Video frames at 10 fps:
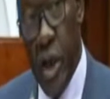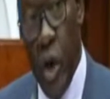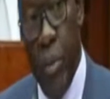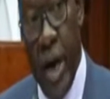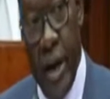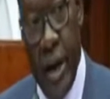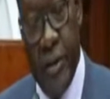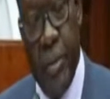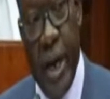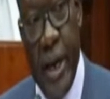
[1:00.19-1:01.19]

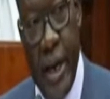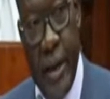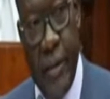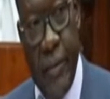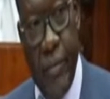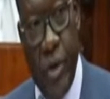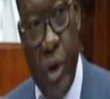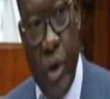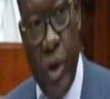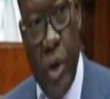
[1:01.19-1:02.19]
kilobarrels per day,
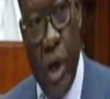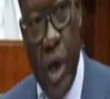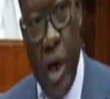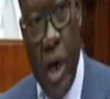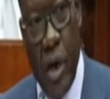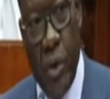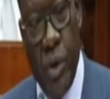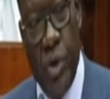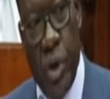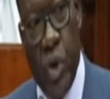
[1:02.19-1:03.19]
uh,
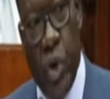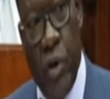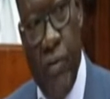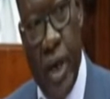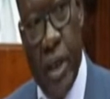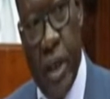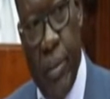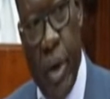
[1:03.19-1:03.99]
which when you convert at